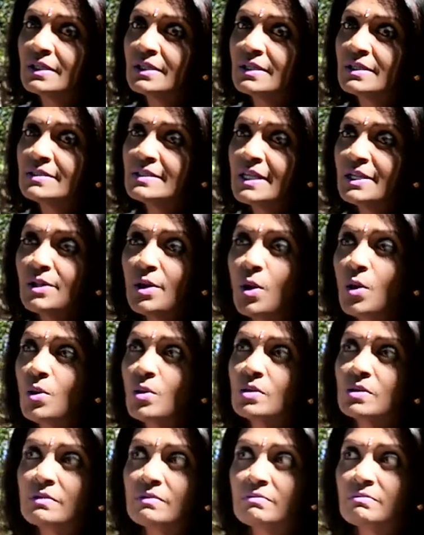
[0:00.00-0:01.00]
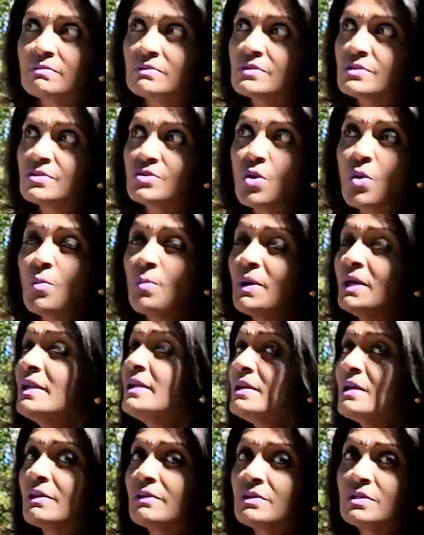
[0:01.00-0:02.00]
He said though so
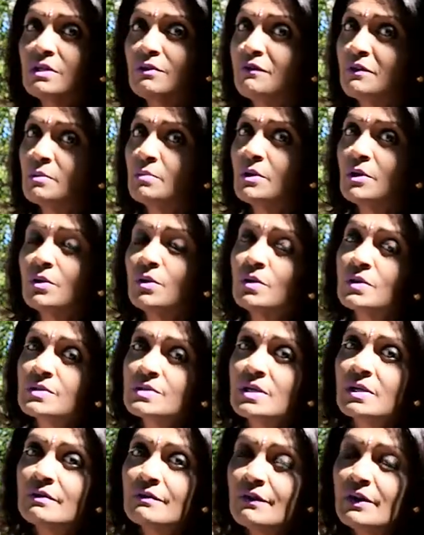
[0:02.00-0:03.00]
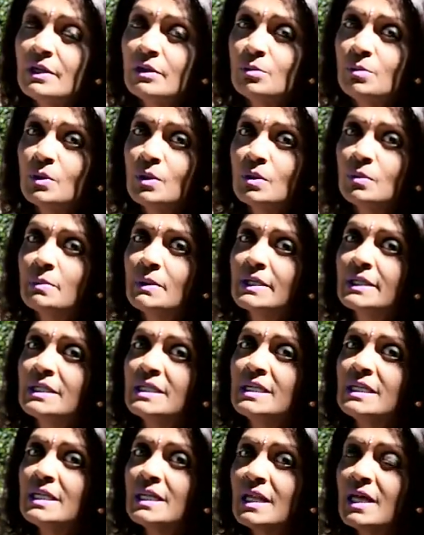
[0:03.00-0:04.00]
many other different minerals are available, but
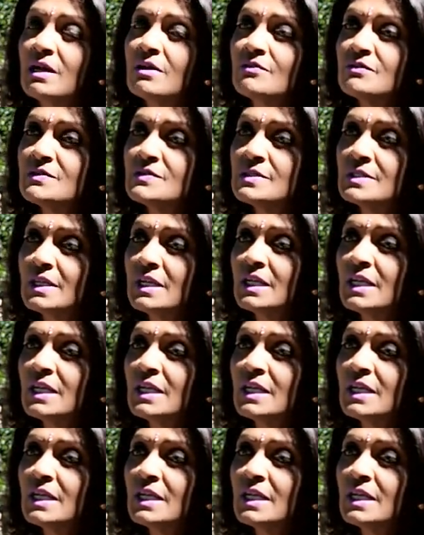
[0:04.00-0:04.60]
he loves